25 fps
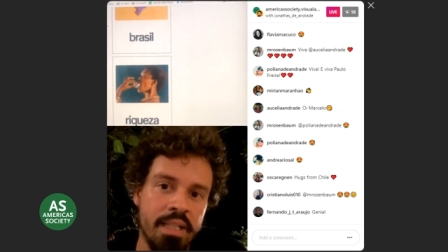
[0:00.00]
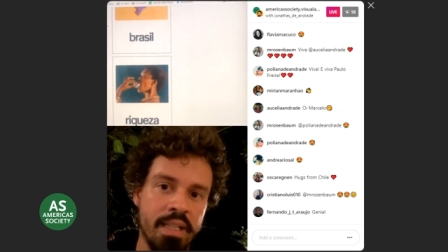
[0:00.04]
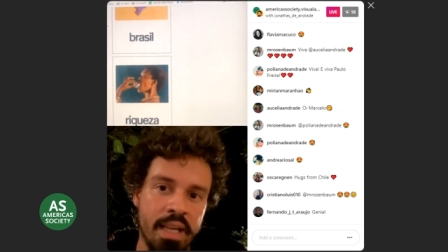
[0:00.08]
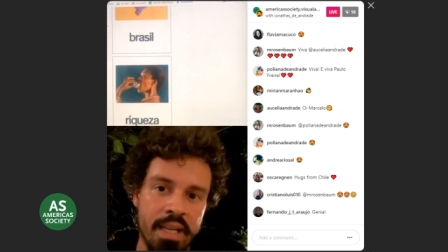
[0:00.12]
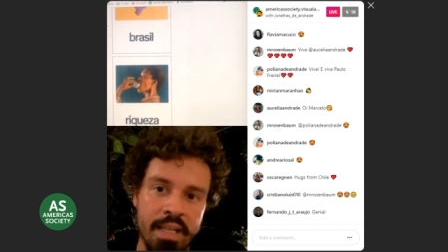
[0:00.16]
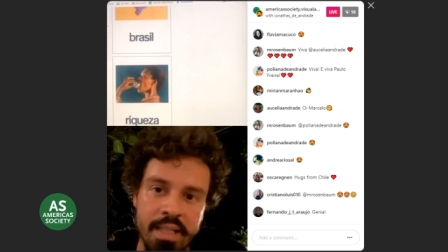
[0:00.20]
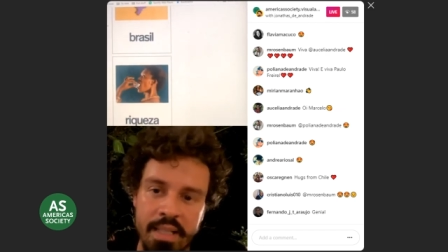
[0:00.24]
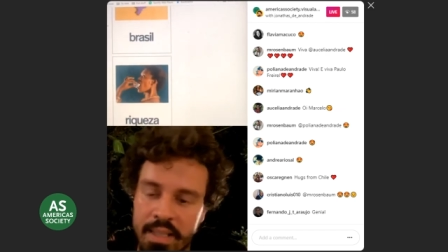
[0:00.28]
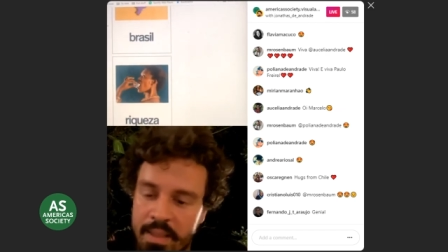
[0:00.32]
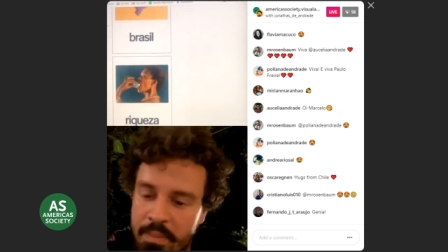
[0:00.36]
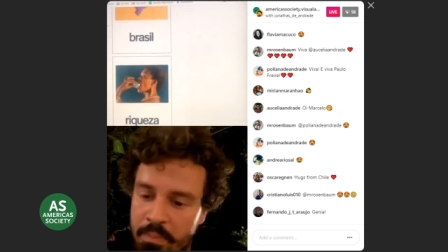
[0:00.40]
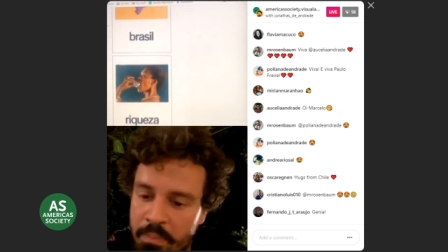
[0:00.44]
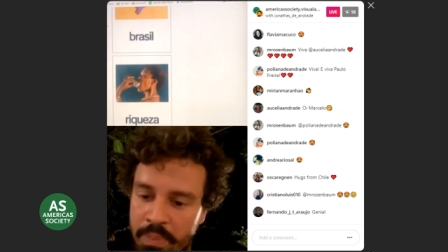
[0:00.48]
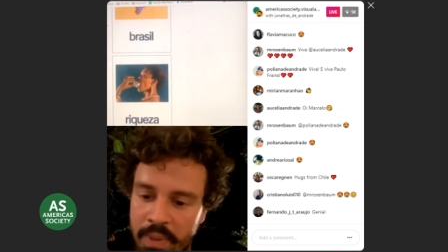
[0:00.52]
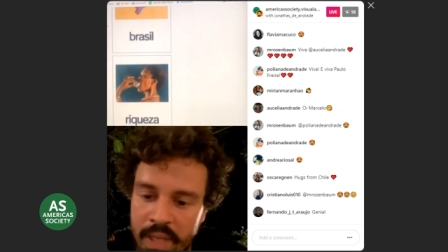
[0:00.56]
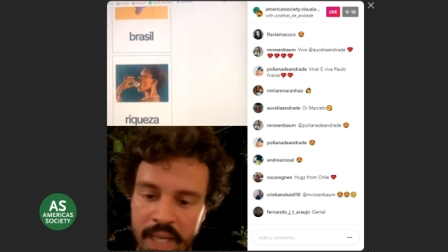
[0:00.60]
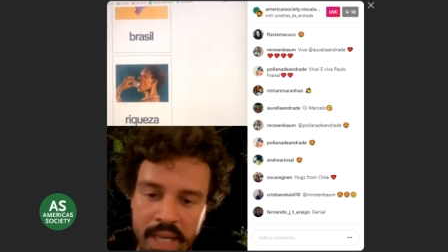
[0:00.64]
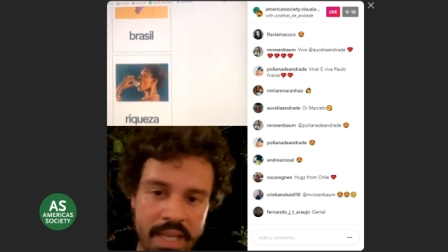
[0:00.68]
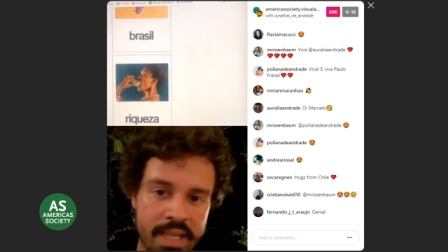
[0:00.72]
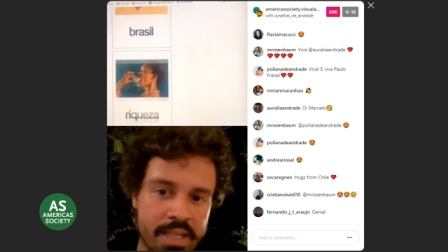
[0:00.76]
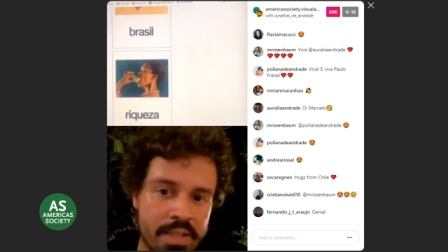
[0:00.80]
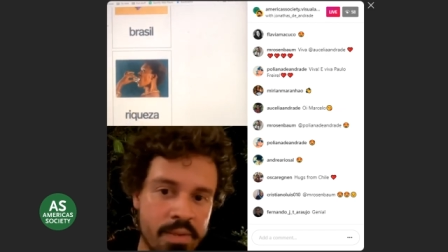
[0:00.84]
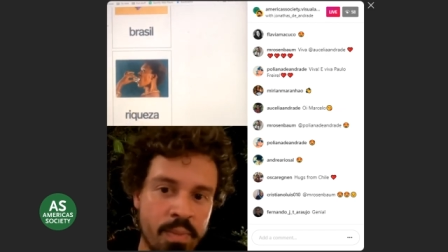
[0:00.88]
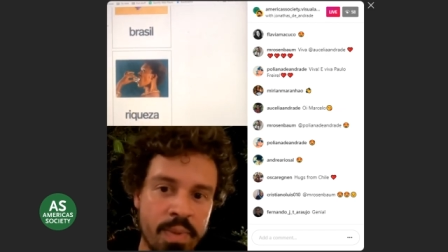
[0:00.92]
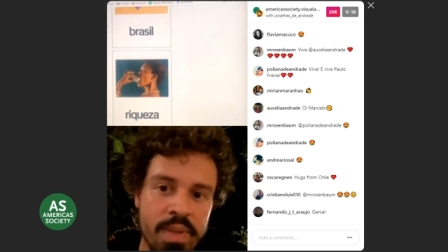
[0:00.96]
and it
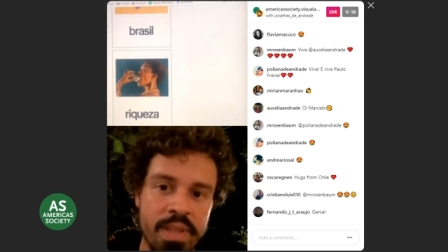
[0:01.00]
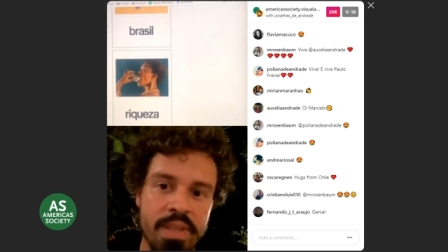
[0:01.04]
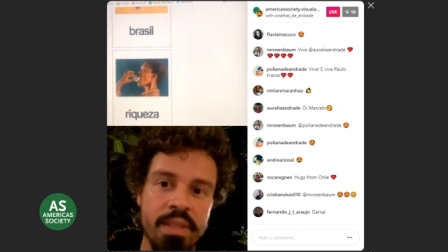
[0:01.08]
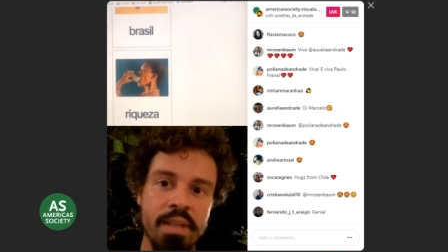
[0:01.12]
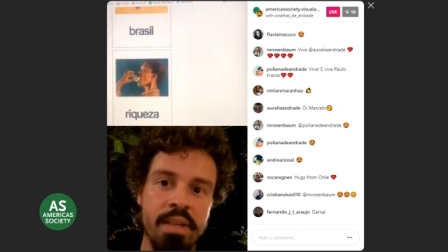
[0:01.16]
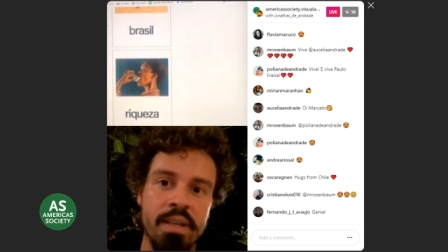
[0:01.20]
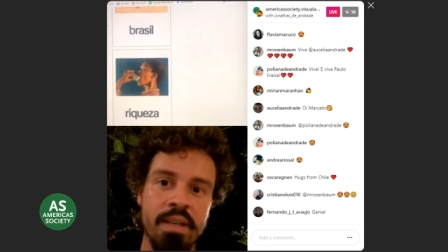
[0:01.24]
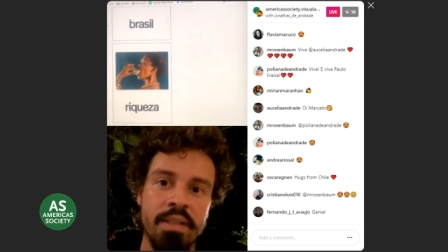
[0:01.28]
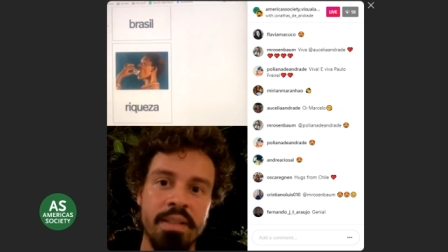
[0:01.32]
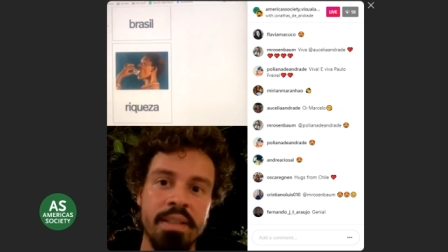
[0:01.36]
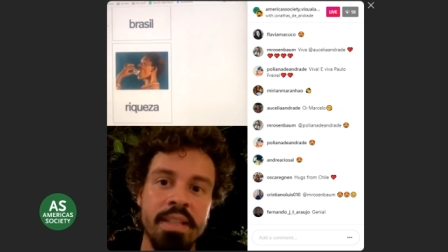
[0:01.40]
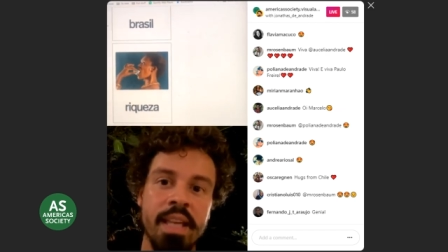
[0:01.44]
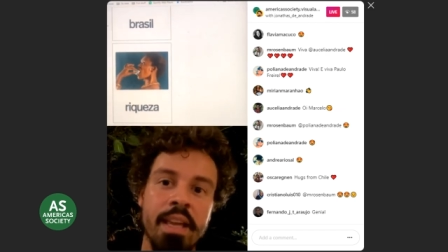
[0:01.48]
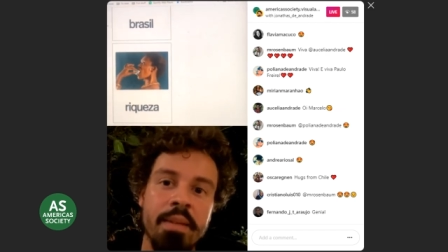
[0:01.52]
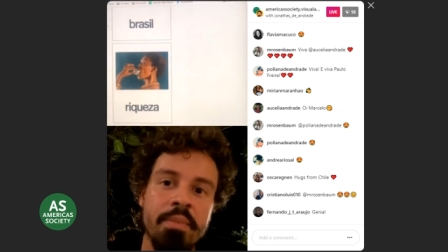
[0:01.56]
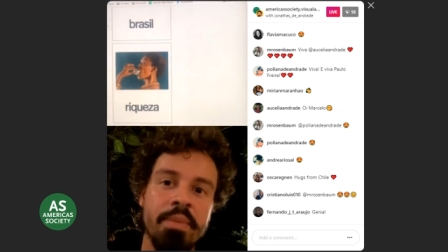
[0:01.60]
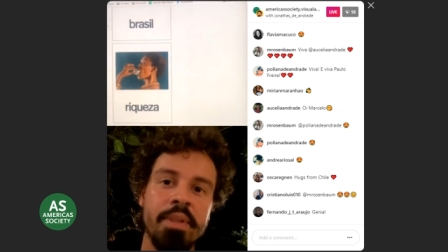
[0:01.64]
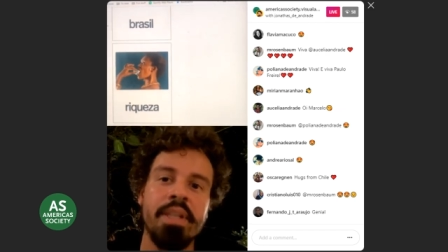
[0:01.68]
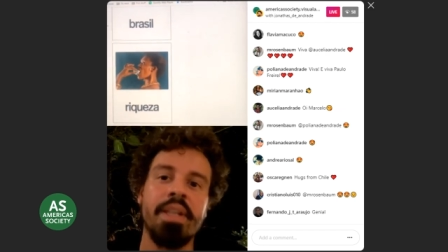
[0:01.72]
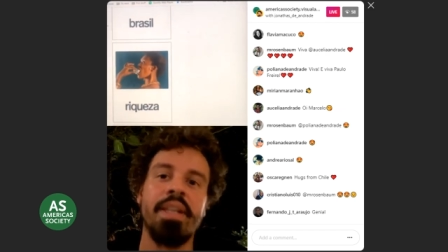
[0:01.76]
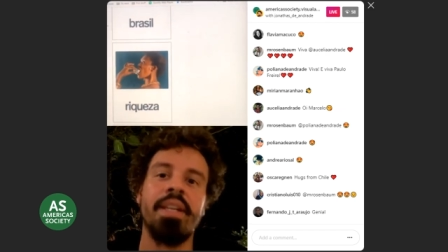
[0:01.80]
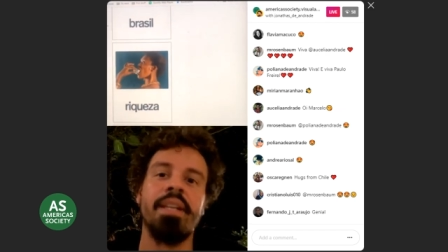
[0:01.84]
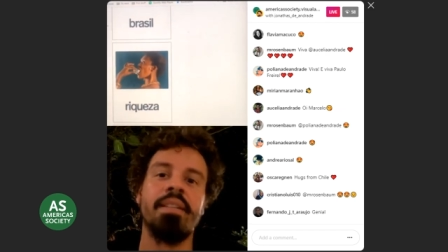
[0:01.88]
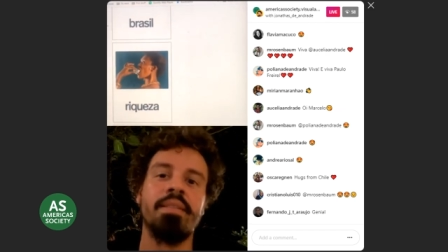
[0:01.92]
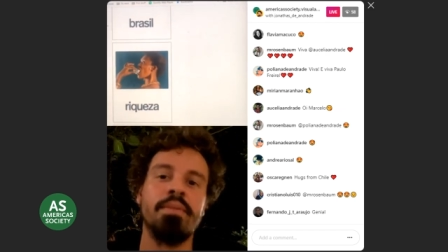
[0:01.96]
plays with the
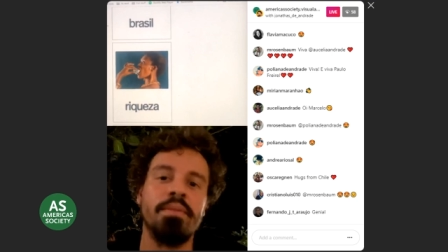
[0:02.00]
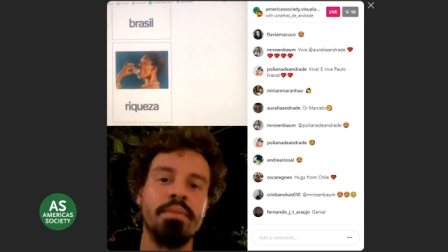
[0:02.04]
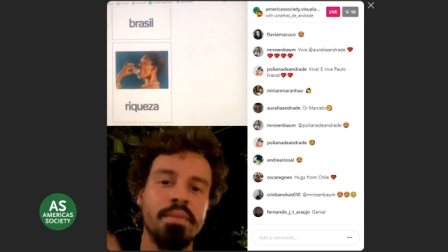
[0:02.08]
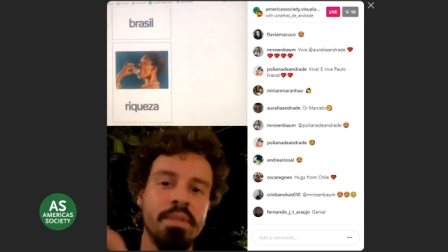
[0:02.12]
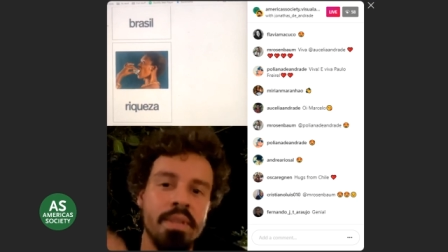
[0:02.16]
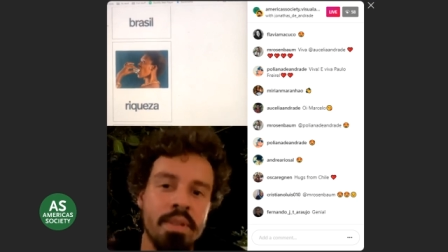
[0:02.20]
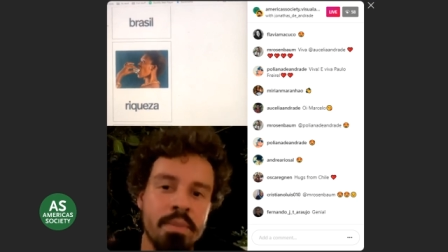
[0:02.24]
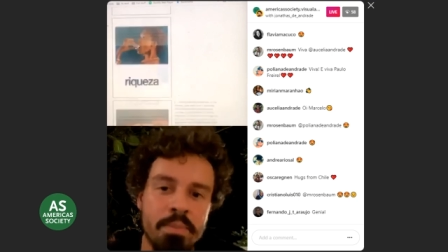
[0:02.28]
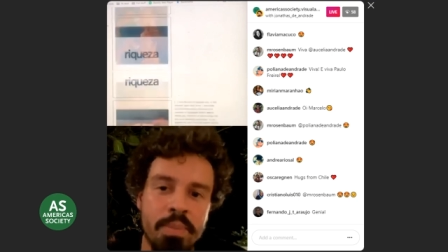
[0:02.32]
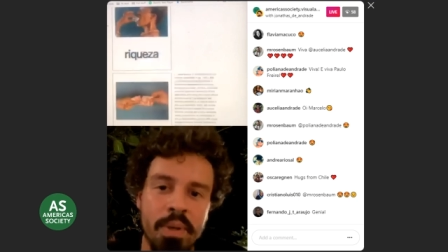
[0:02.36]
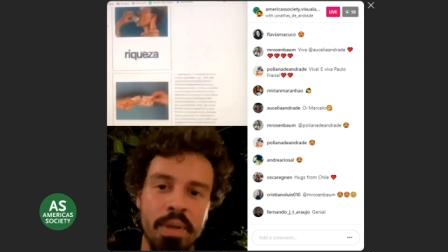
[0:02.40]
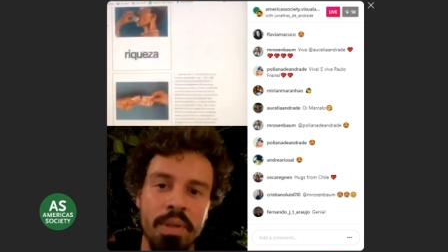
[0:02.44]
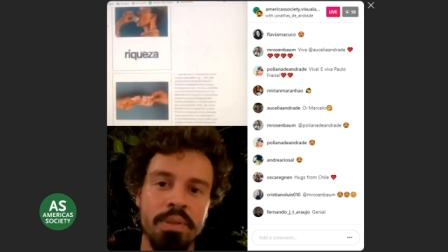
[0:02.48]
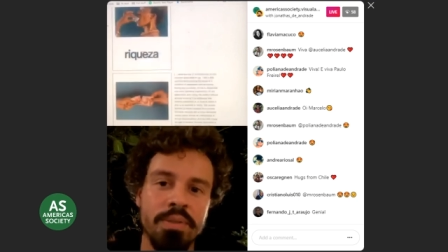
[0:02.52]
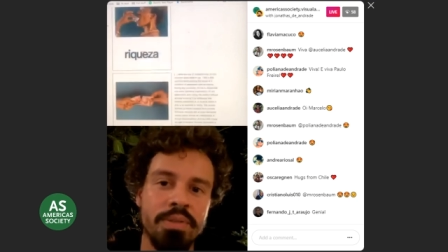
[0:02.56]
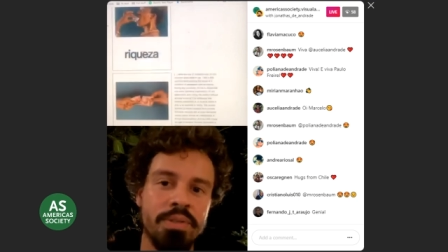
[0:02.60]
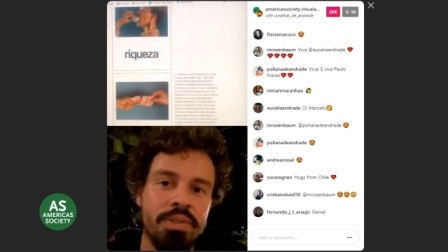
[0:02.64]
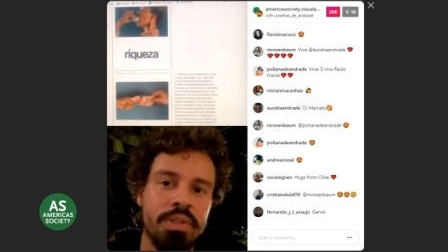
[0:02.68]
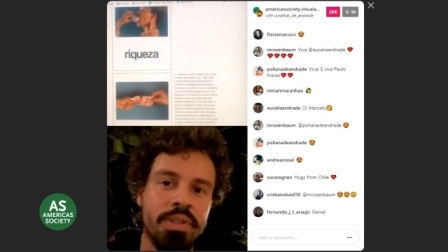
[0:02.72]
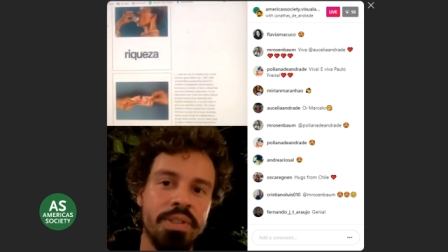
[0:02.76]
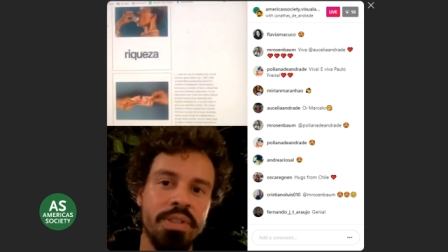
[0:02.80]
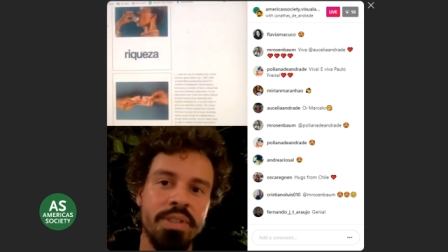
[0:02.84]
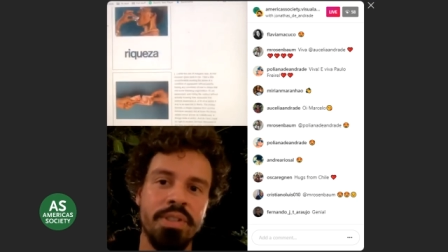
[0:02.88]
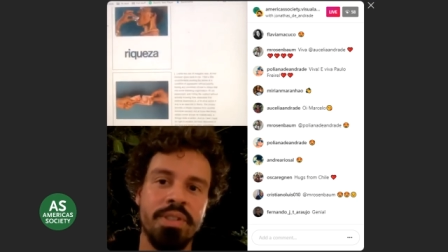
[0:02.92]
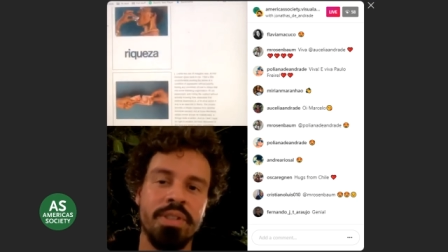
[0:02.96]
neighboring
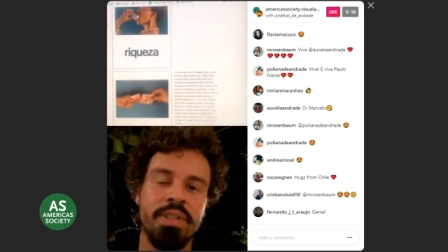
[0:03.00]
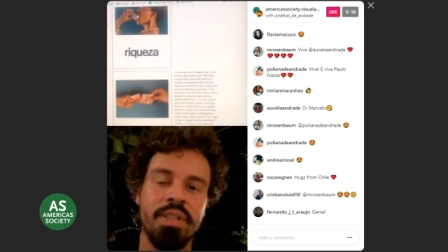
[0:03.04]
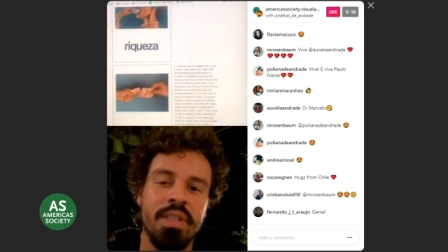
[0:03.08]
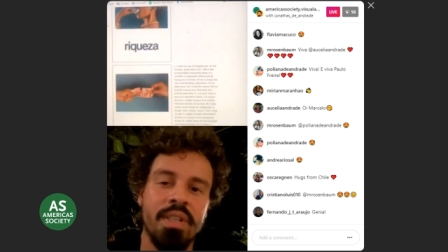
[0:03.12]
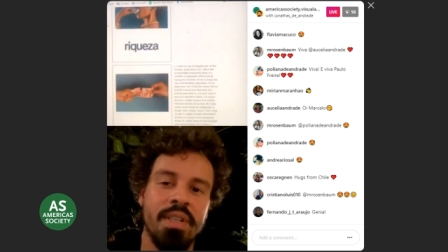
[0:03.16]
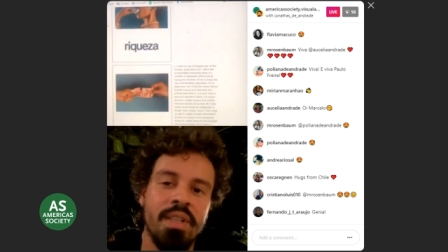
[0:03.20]
posters.